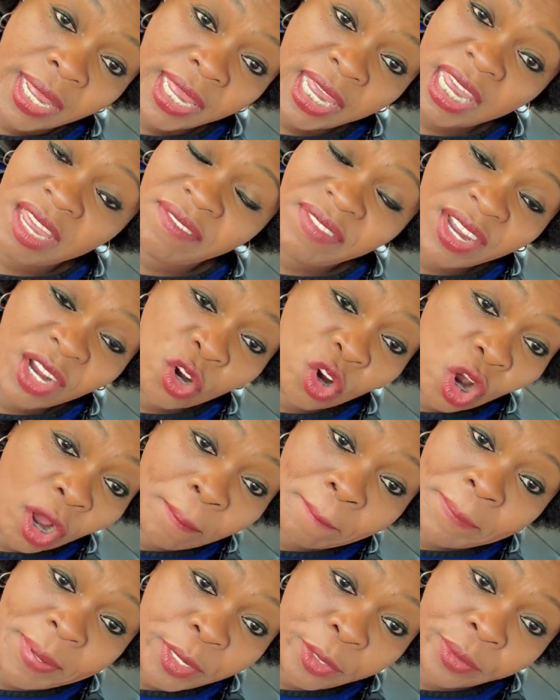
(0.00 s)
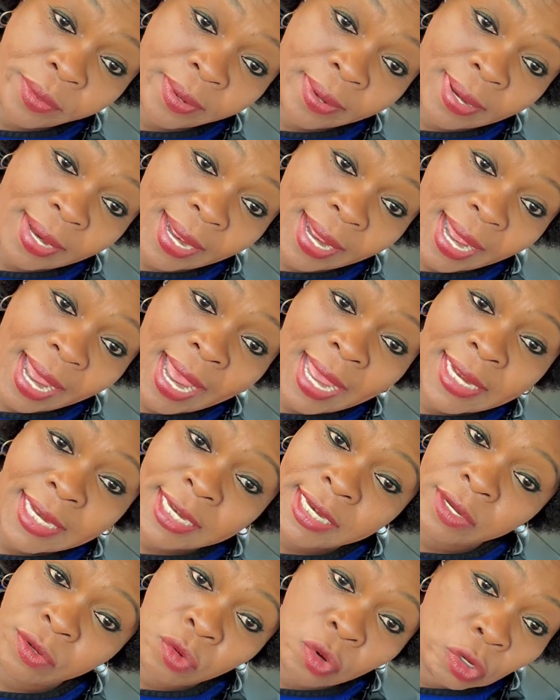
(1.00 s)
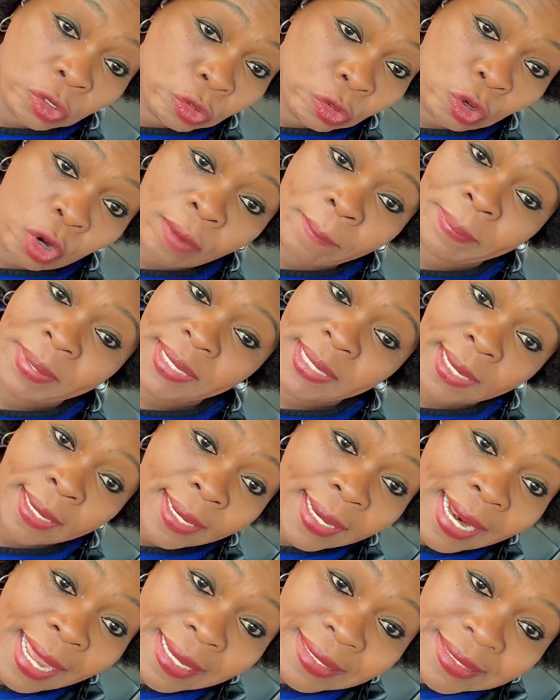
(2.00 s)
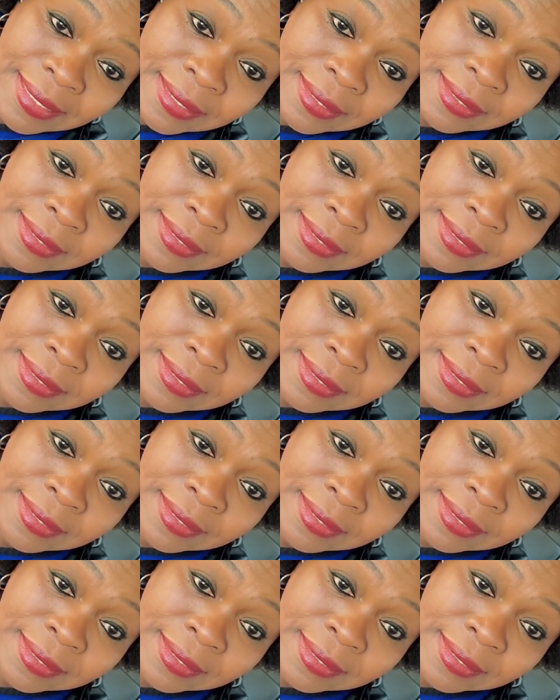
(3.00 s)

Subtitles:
Even computer, I didn't go to computer class.